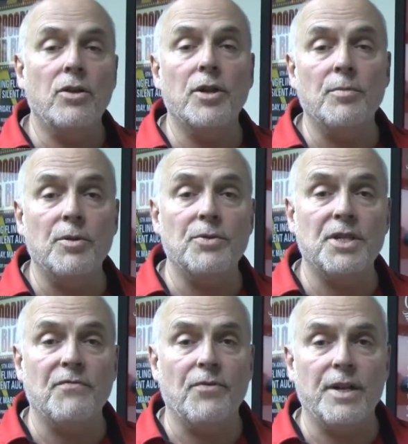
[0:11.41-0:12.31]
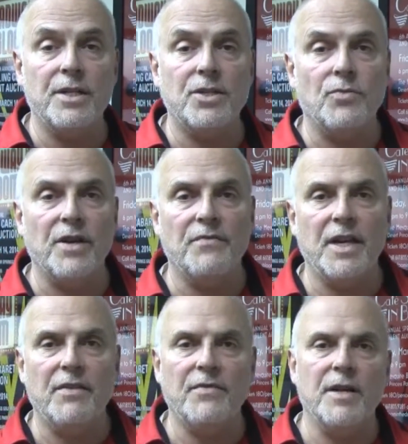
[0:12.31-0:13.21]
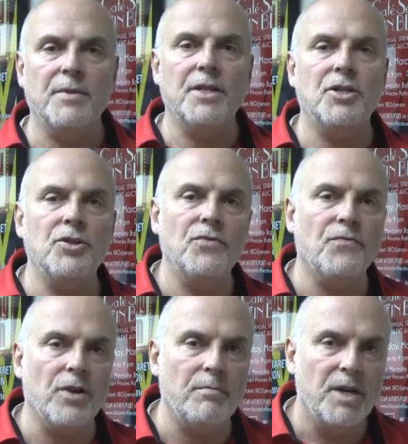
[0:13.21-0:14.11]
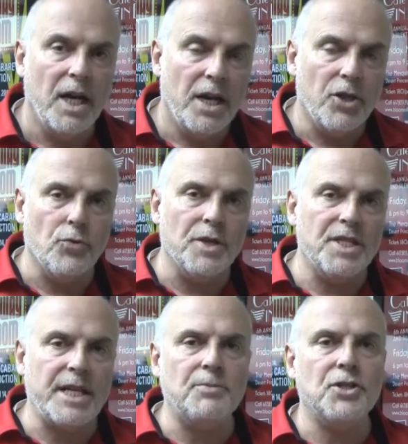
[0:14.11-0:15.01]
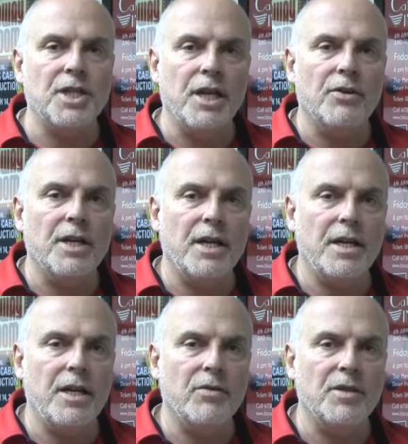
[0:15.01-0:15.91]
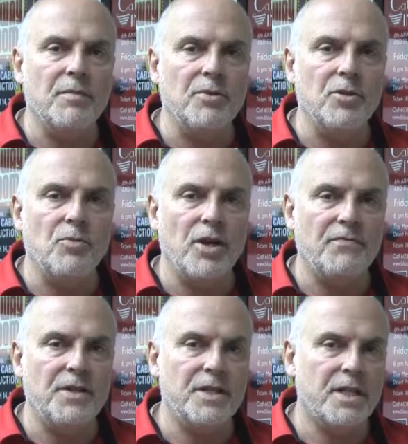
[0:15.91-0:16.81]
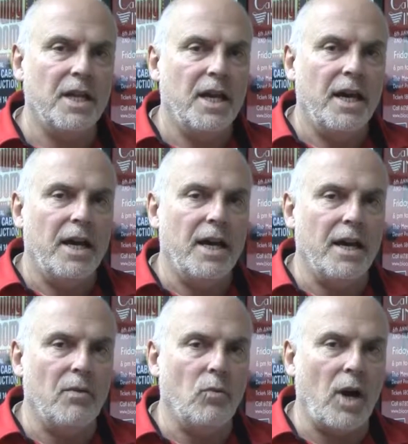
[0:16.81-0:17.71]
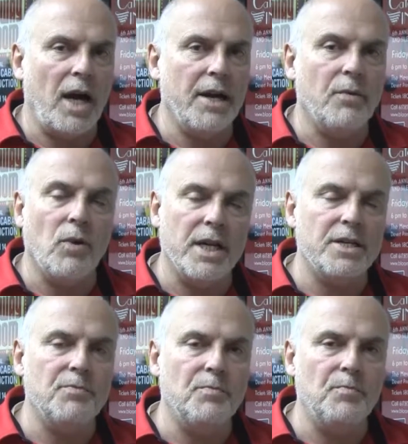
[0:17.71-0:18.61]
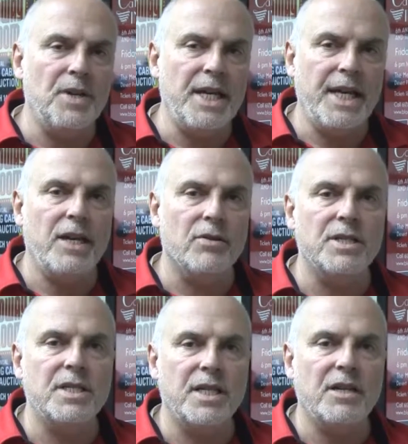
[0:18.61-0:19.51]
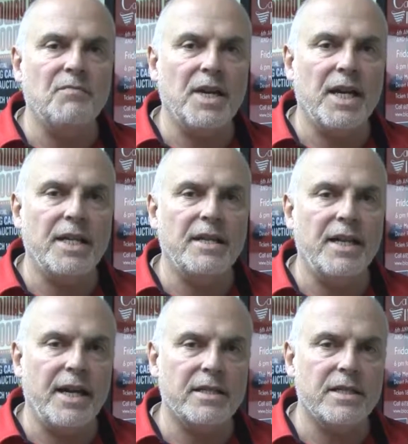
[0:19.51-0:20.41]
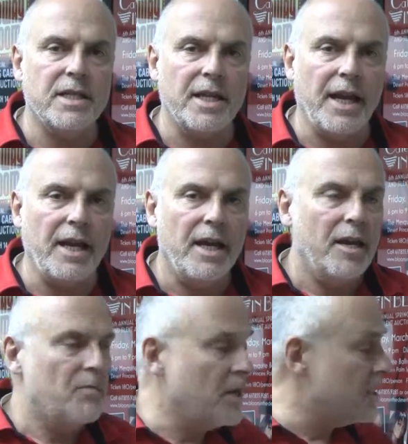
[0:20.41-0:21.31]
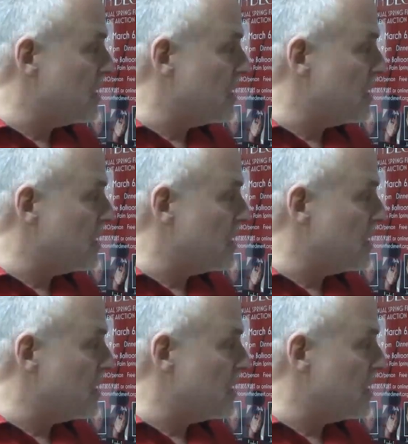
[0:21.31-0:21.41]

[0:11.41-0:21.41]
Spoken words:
there, Bloomers and friends. Rev Kev coming to you from the reception area here in the Bloom office. I wanted to be here instead of behind the desk today because